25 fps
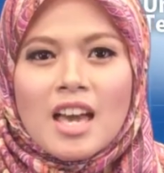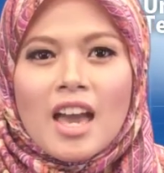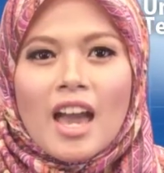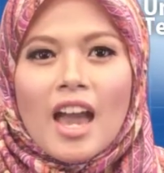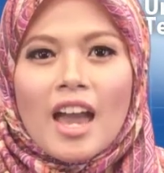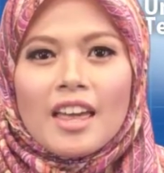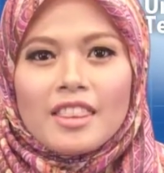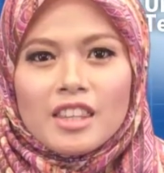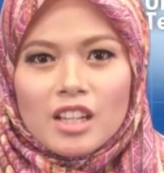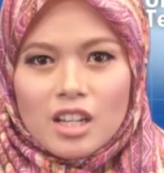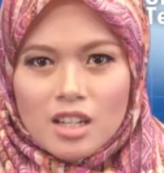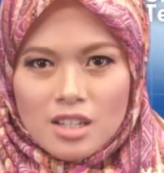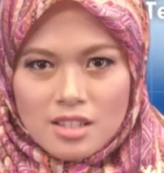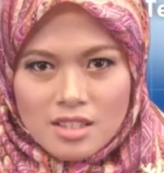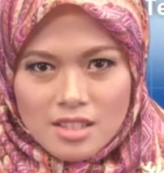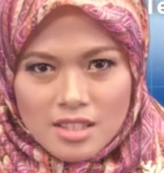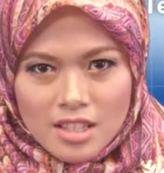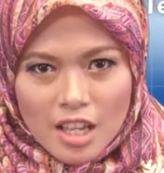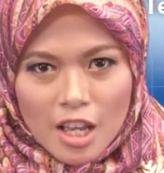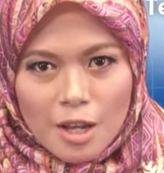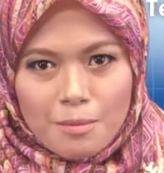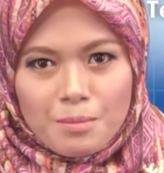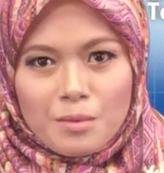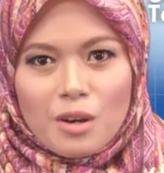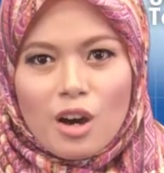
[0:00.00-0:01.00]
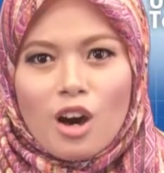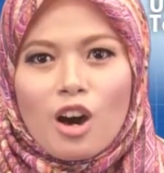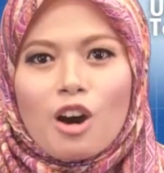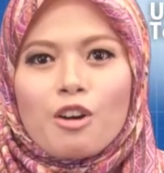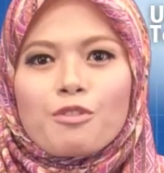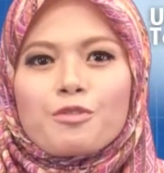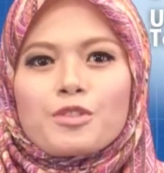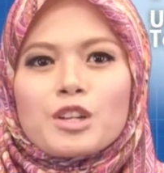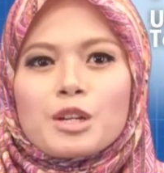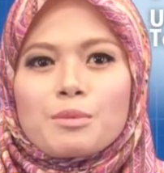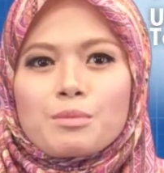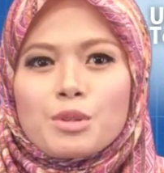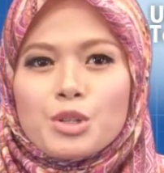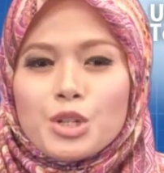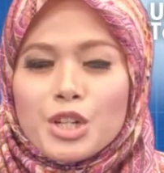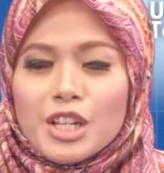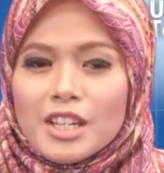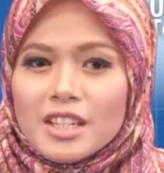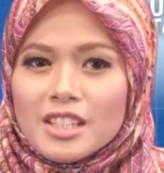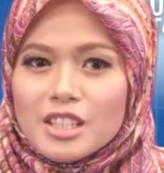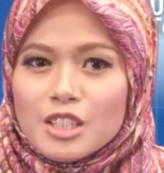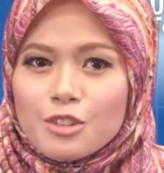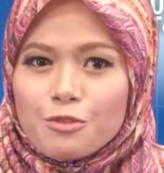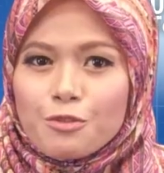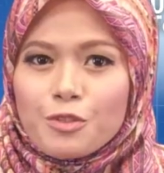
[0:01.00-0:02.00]
and the concept of
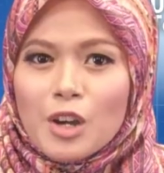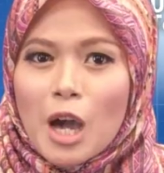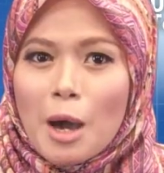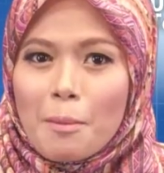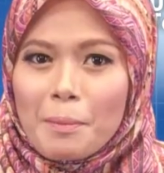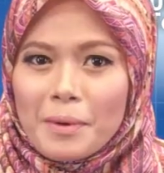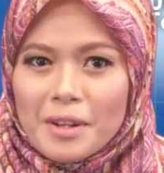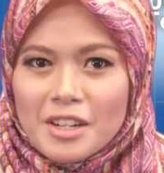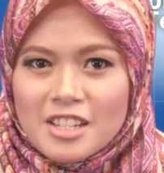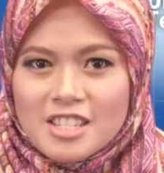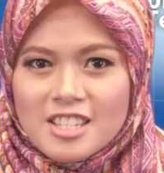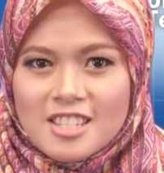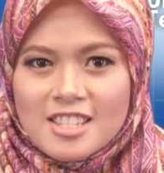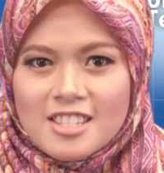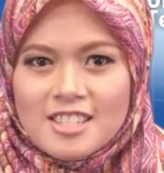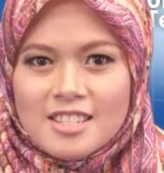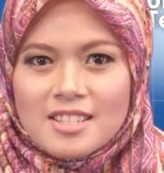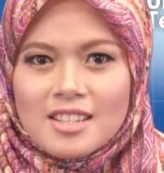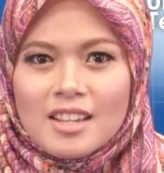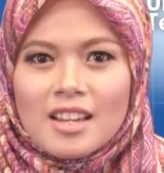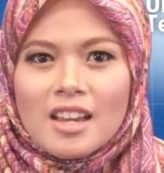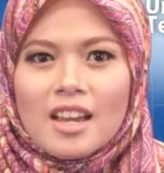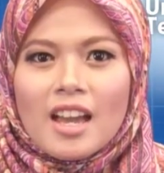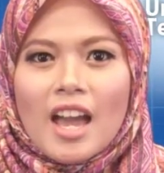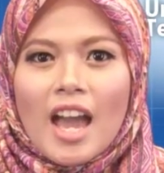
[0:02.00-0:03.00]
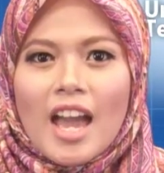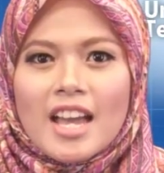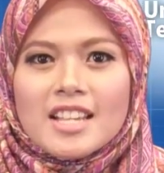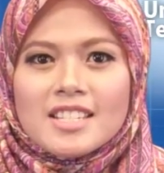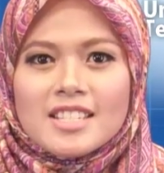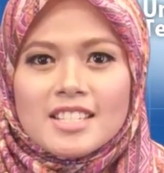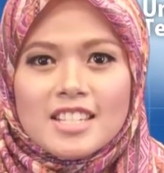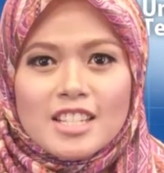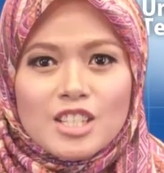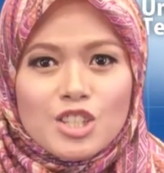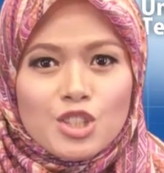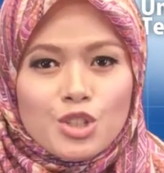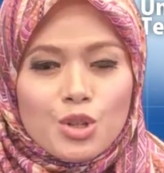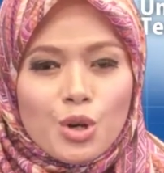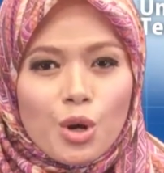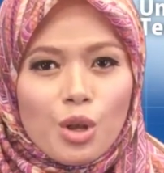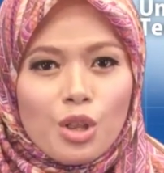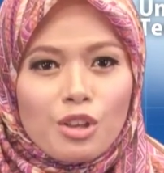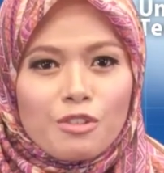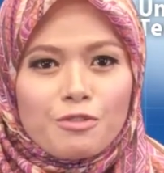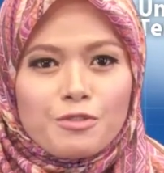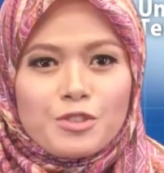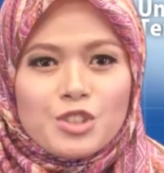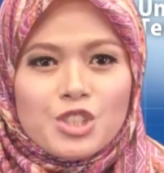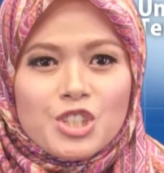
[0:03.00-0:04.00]
communicative competence as its
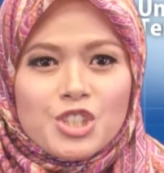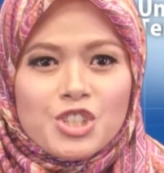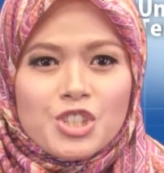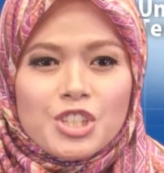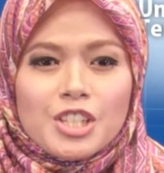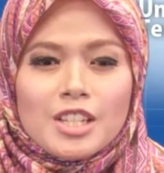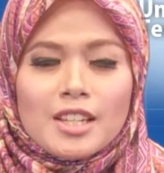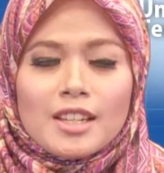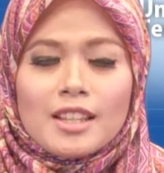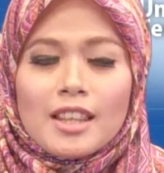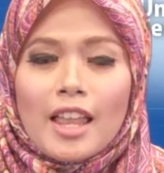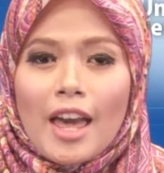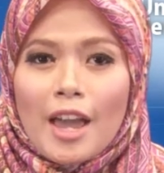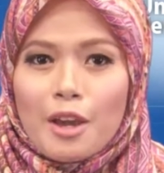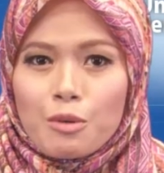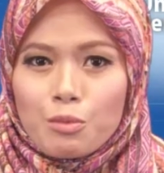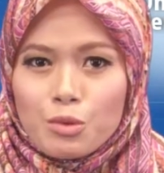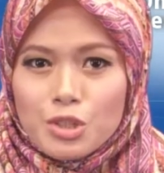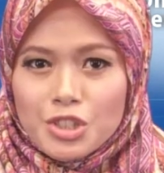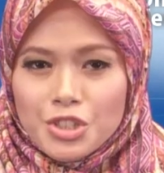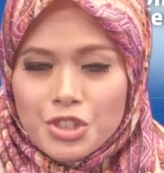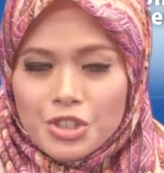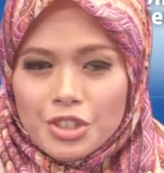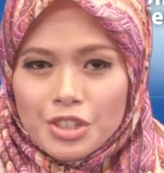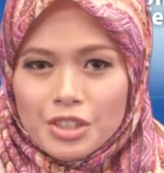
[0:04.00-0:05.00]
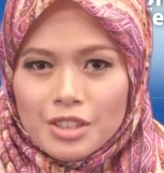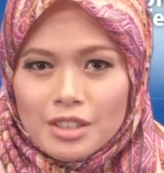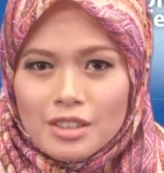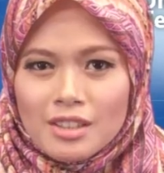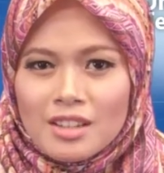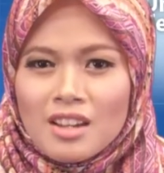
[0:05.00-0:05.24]
goal of teaching language,